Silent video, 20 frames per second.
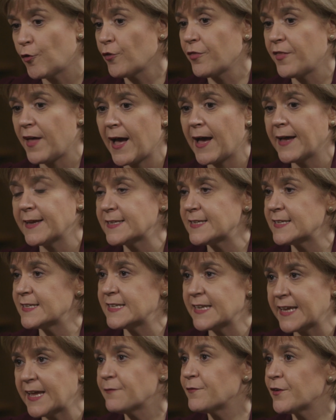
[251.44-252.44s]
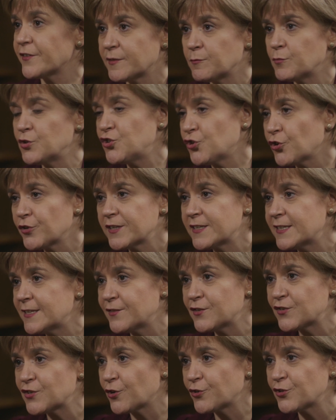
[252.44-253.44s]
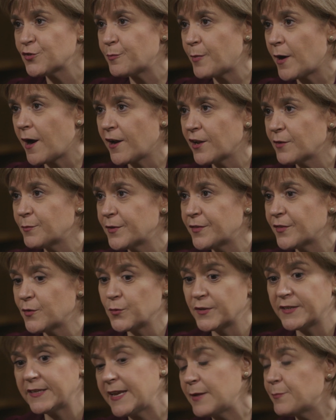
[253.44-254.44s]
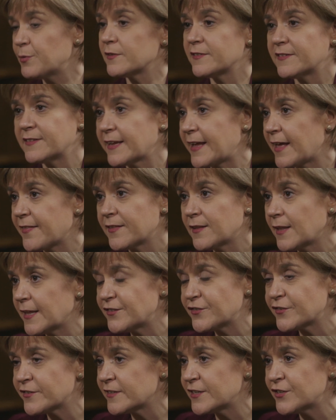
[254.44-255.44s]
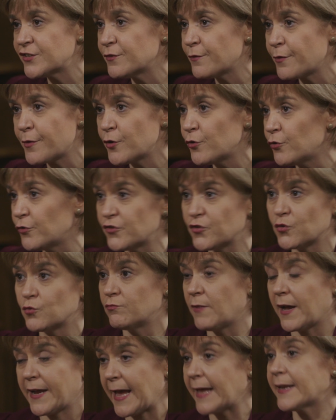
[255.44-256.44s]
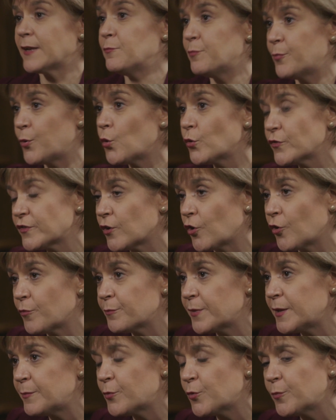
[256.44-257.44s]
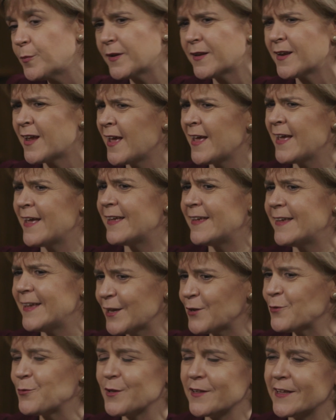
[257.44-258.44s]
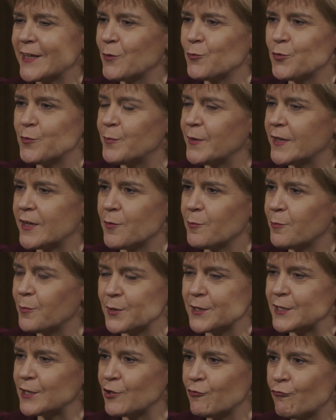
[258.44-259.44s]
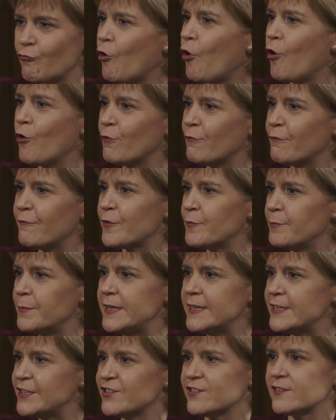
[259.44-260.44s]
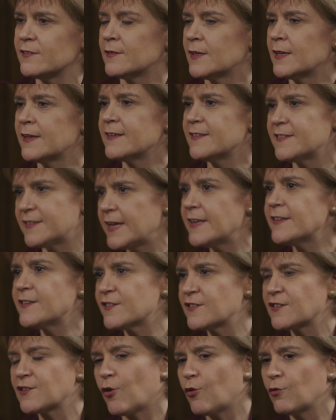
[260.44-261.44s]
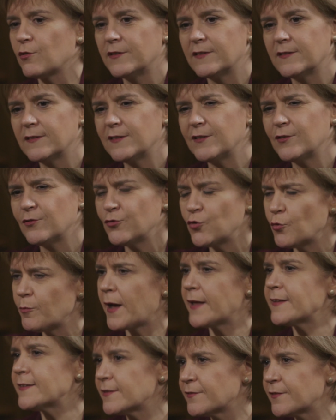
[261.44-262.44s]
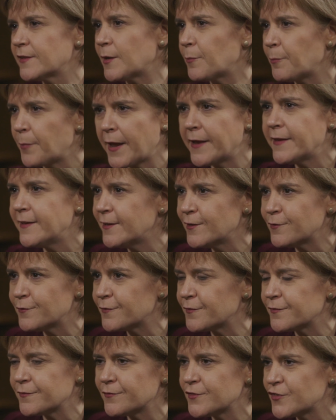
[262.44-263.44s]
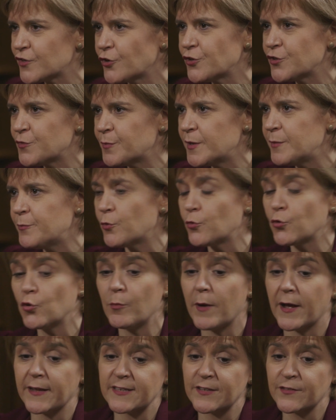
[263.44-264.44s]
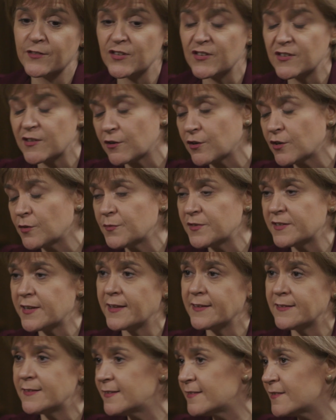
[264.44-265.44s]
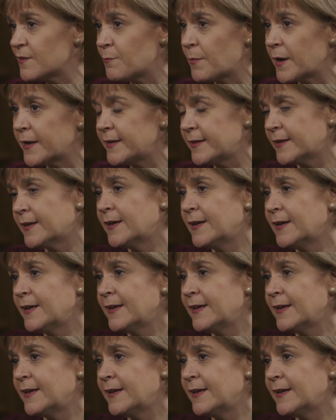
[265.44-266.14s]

for that to give us a majority in the Scottish Parliament that would enable us to get the legislation through. So I can't impose it on people, but equally it would be completely wrong for me to say to Scotland, you know, no matter the opinion of the Scottish people, no matter the circumstances that might